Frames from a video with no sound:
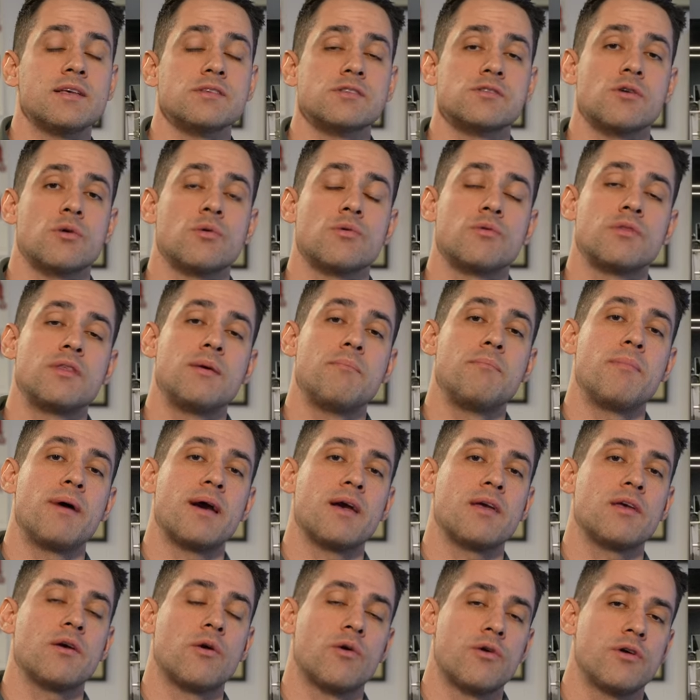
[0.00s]
So the
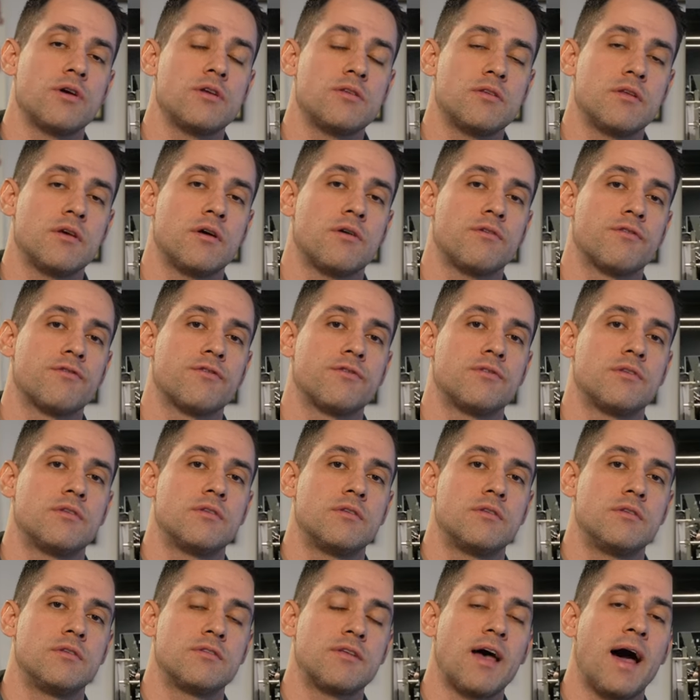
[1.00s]
majority of
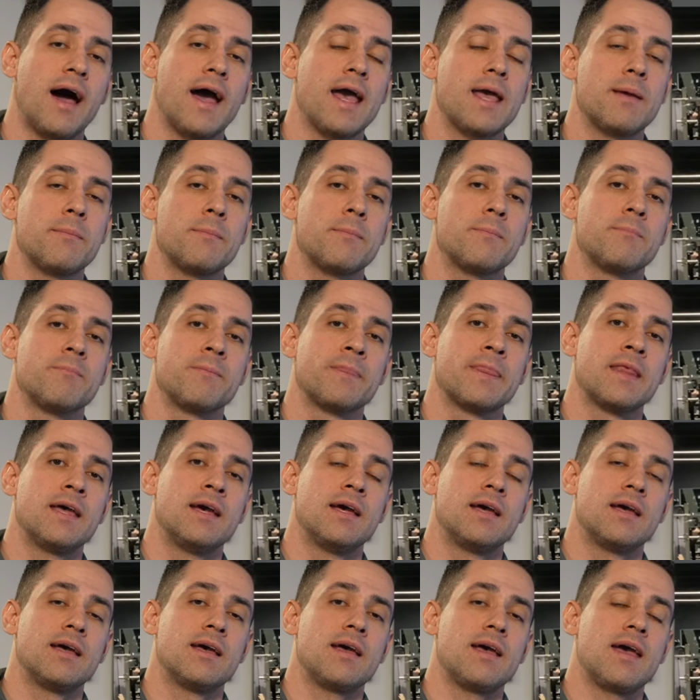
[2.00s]
time
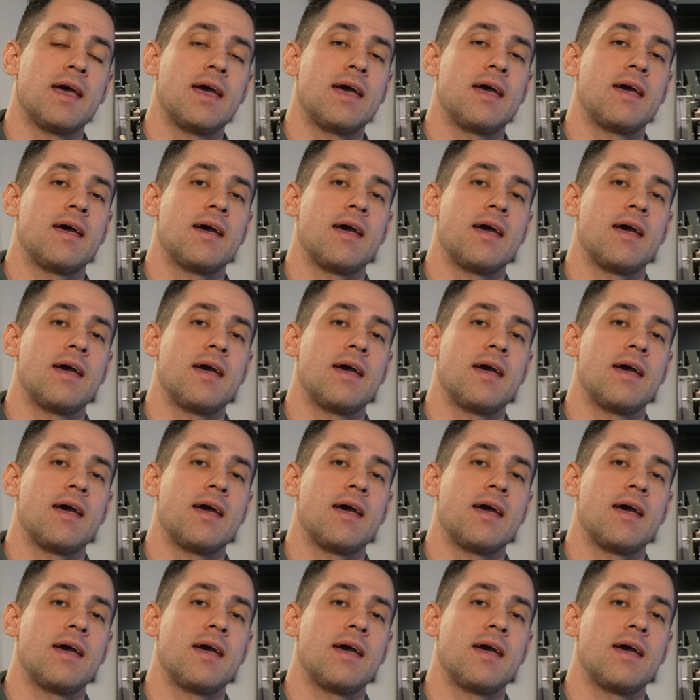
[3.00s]
uh,